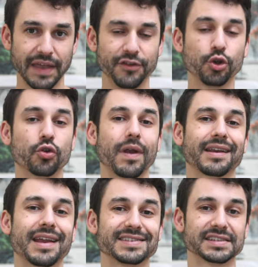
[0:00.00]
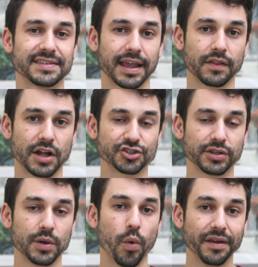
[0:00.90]
if you can recognize that
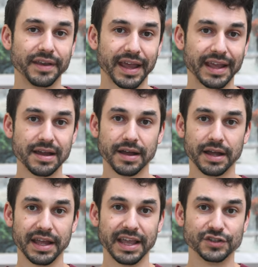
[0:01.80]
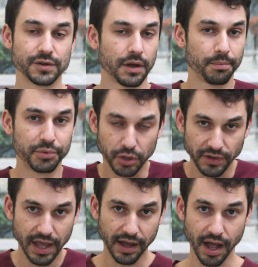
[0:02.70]
psychologically one day is
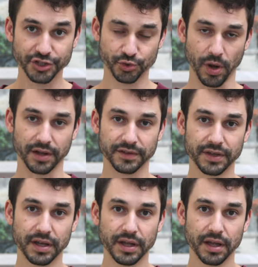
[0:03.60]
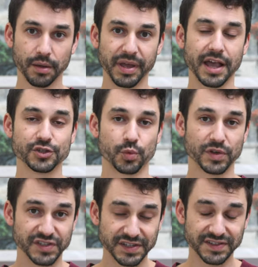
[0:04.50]
purely a construct because
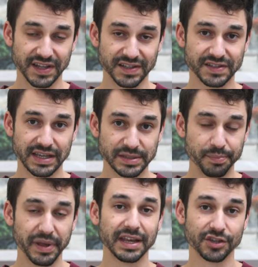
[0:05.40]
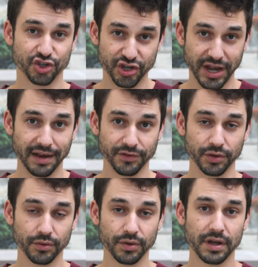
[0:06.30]
resistance is beating the shit out of
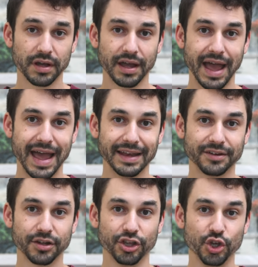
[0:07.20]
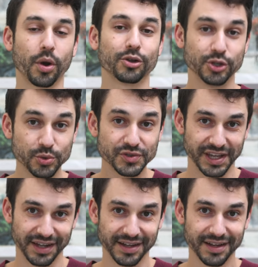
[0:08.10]
you and you are
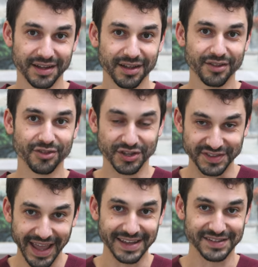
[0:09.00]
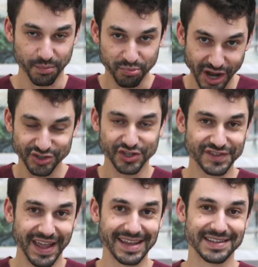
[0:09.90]
losing the days, the precious
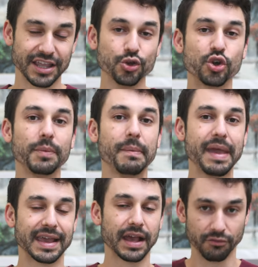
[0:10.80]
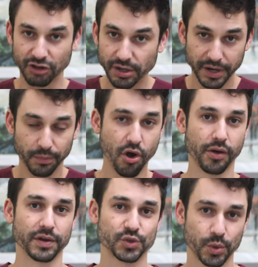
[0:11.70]
days that you could be making a little bit of
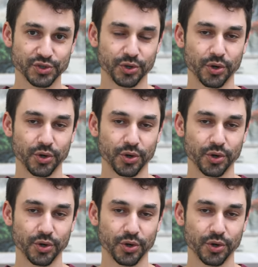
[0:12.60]
progress towards your